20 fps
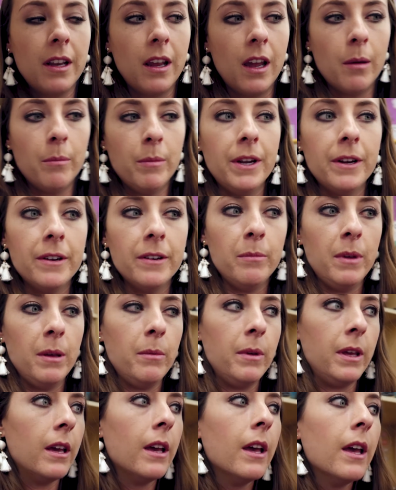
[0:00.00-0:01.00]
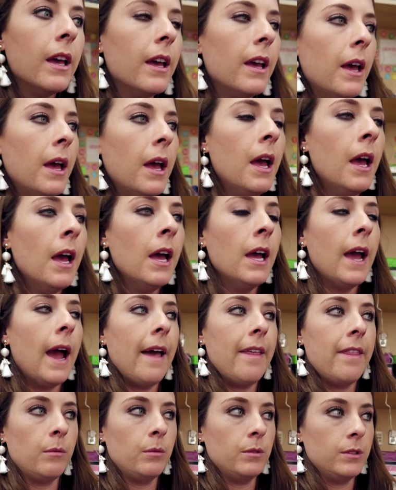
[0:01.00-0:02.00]
going to come here to meet me
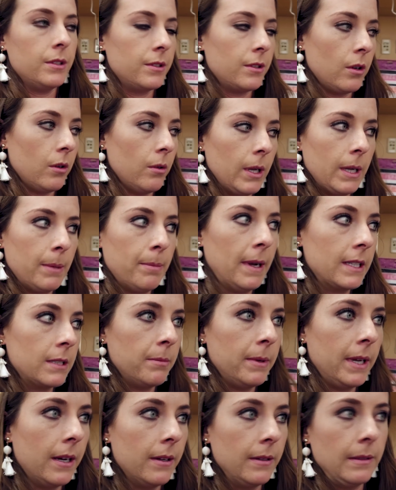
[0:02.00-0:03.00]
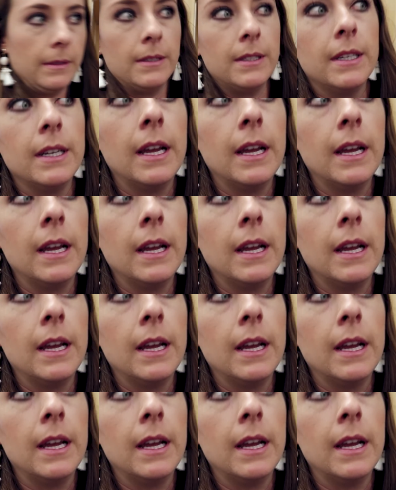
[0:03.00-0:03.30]
and then we'll just go like back to my house